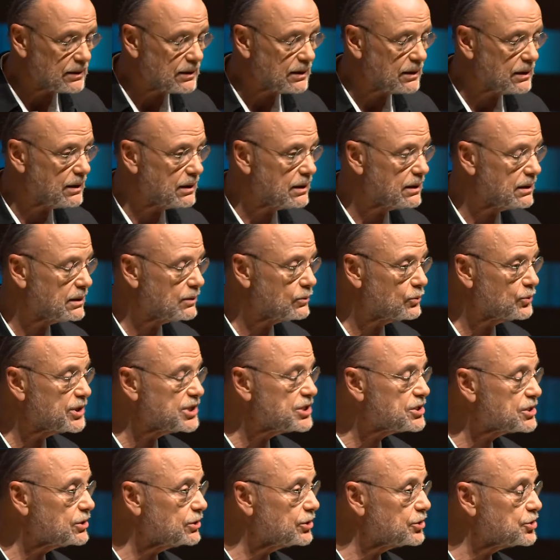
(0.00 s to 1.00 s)
uh,
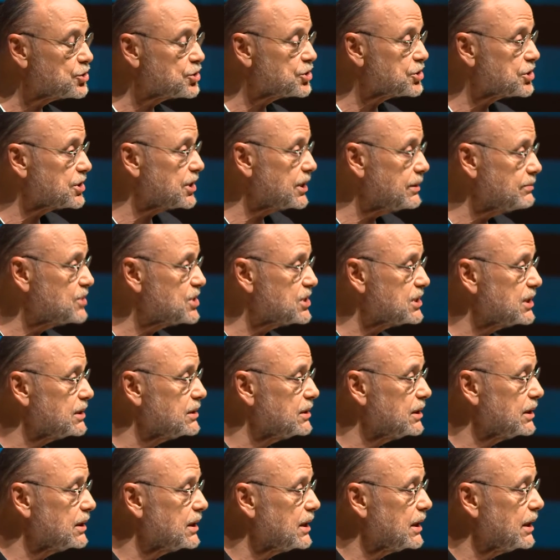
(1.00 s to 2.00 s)
research seems to
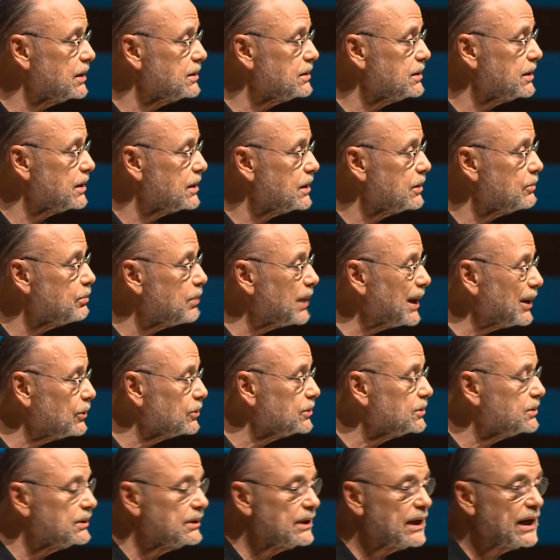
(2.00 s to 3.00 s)
indicate that
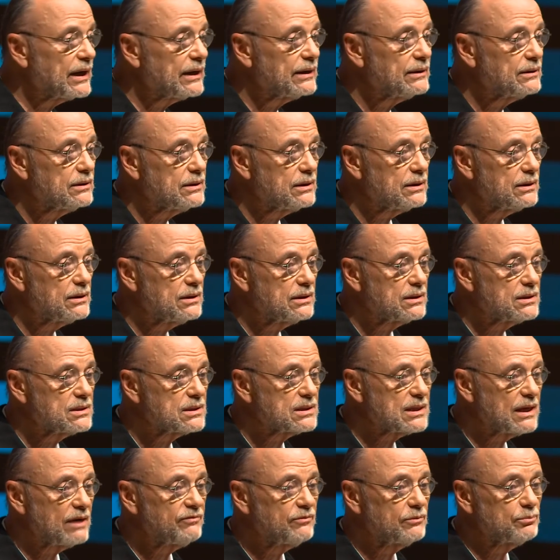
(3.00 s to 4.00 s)
about
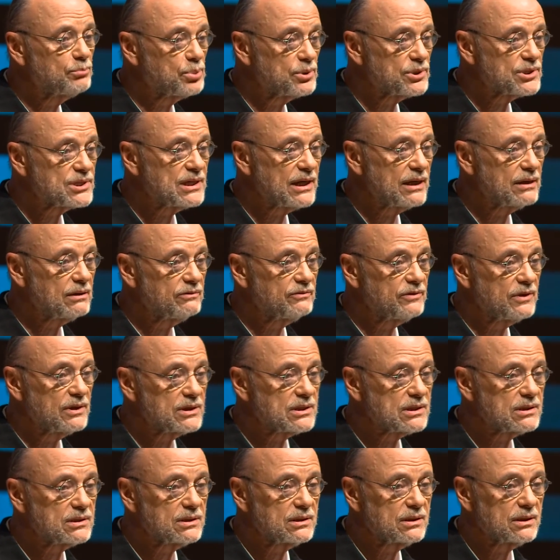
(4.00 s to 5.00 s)
97% of
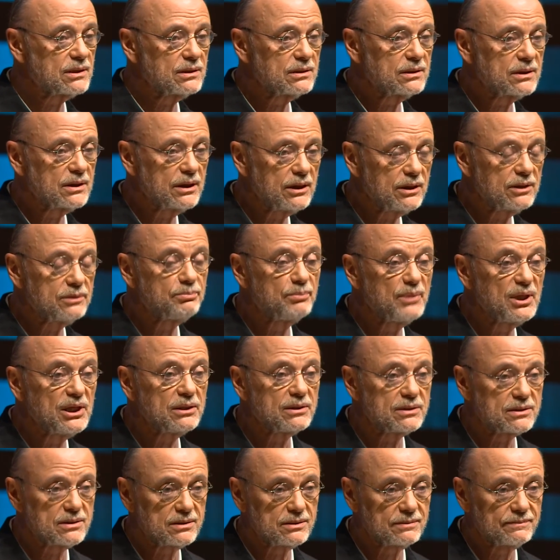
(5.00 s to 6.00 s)
us eat
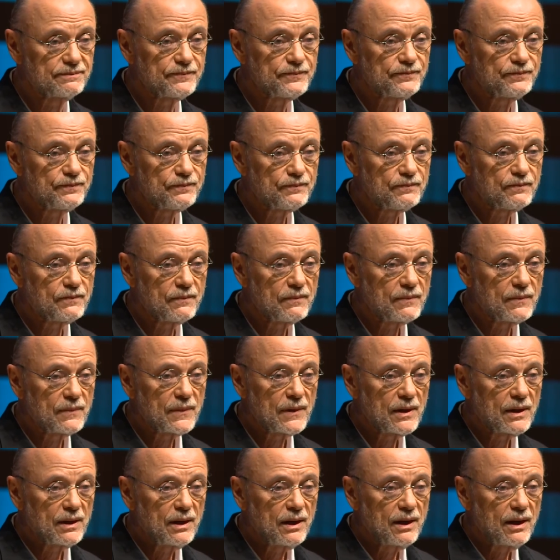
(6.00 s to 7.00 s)
meat.
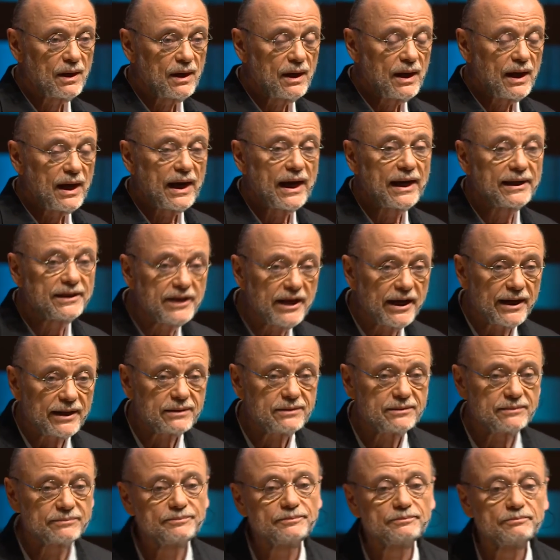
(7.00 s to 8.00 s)
And
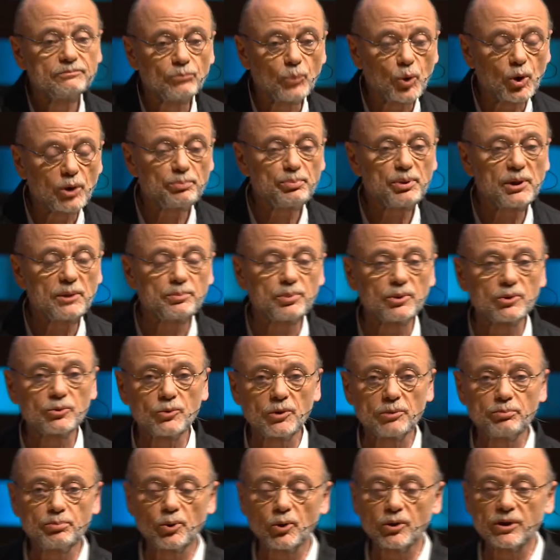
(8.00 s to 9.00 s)
yet, more people
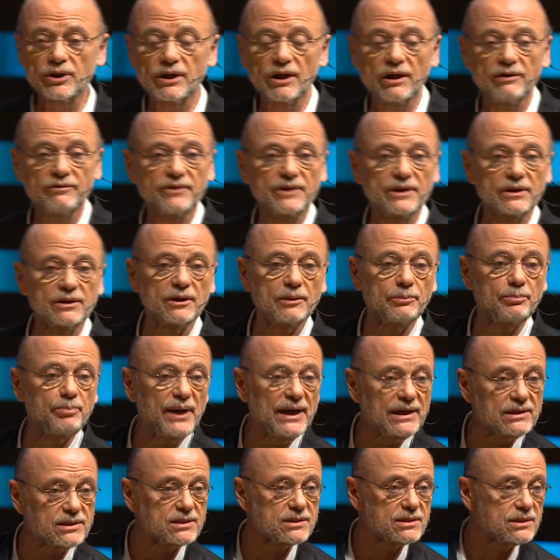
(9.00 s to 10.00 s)
report loving their
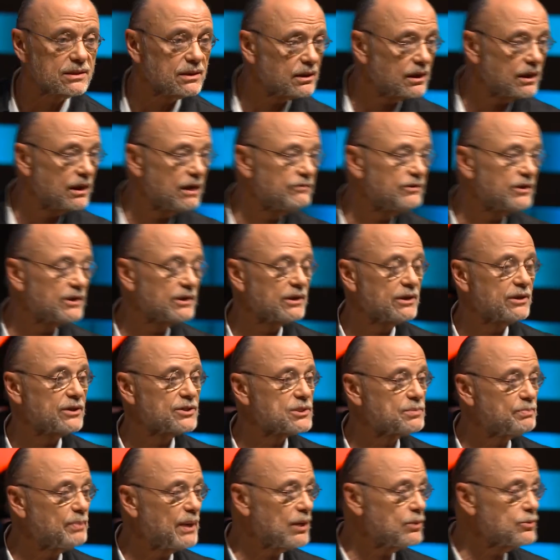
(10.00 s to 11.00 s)
pets than loving their
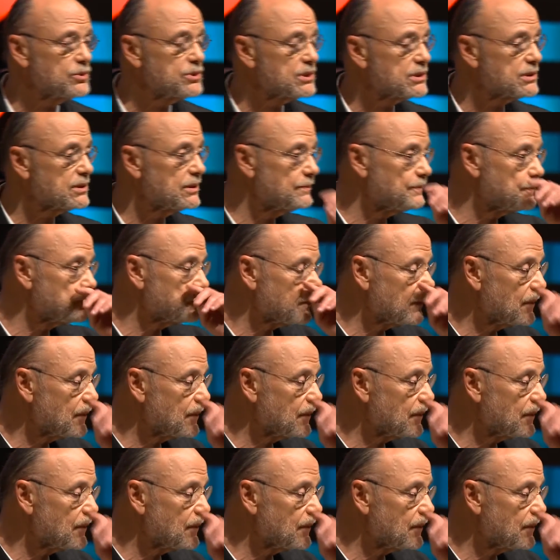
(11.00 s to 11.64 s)
spouse.